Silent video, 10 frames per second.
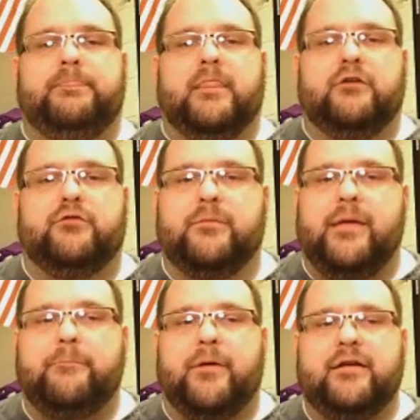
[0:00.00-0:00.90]
for the
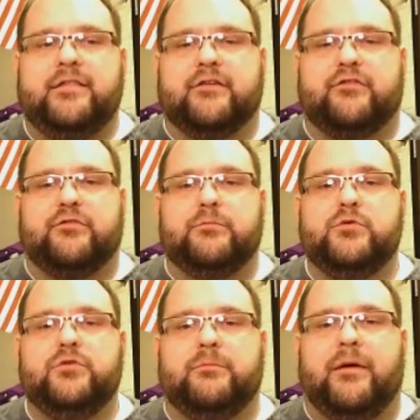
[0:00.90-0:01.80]
main part, the
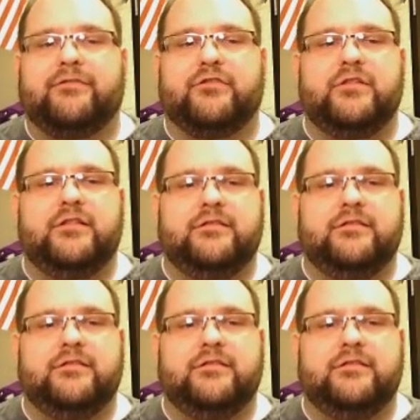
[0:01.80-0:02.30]
smooth muscle